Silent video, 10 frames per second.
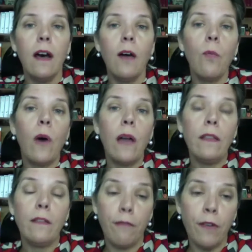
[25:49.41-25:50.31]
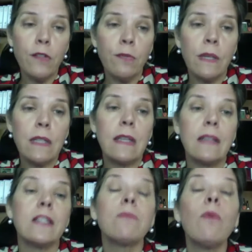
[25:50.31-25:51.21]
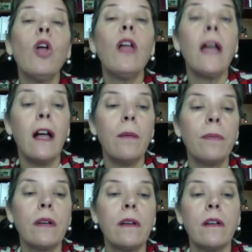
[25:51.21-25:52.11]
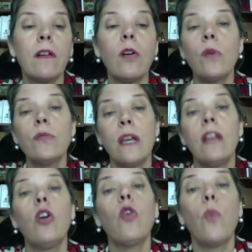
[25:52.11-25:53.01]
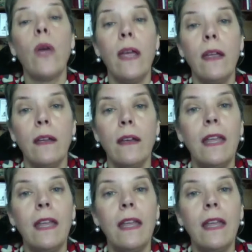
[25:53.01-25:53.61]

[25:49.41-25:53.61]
The first one is that the small help goes a long way.